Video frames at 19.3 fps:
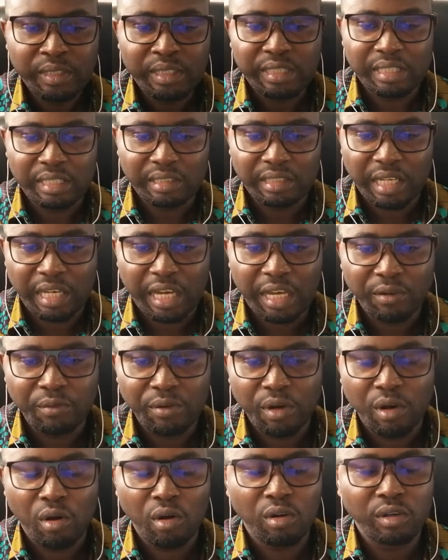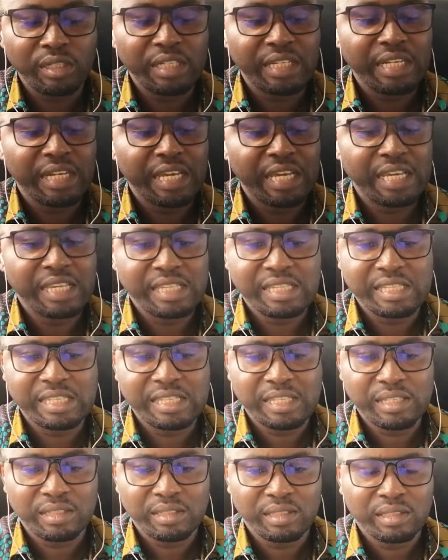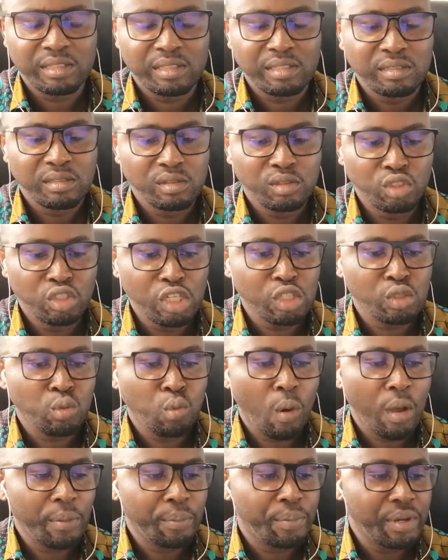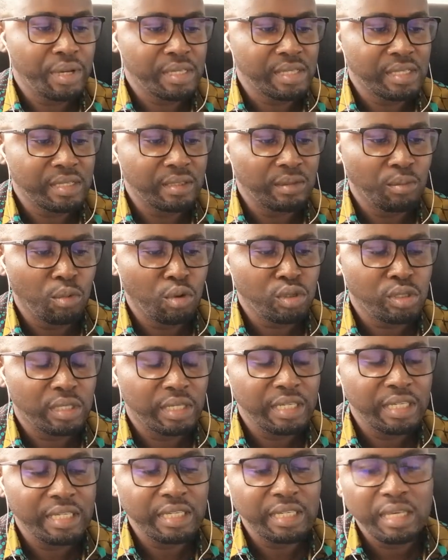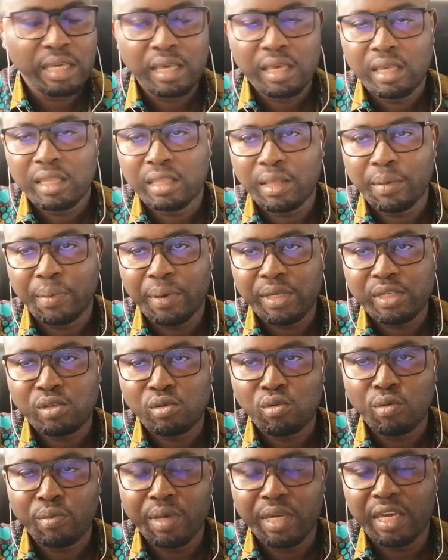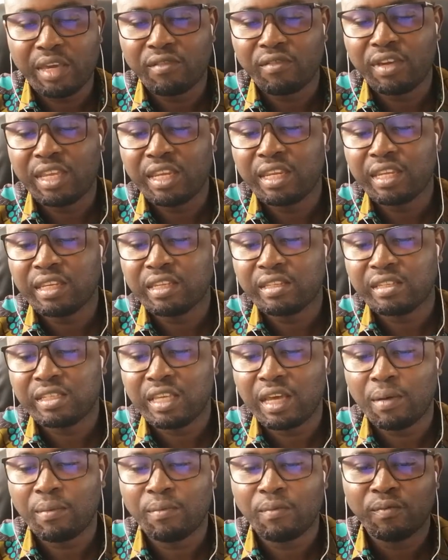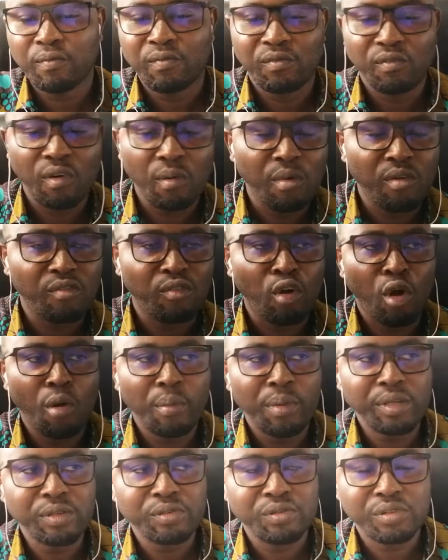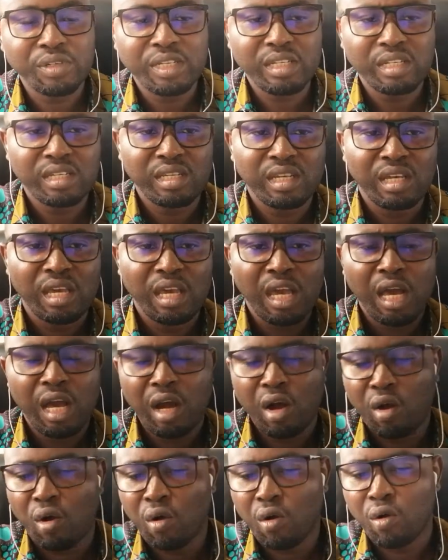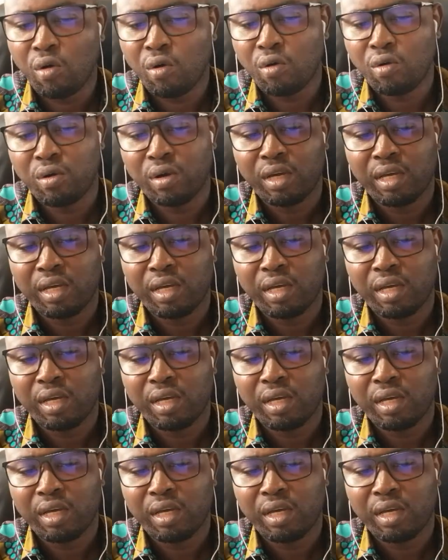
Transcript: The second recording is just one person. Mostly the person will be giving some form of commentary or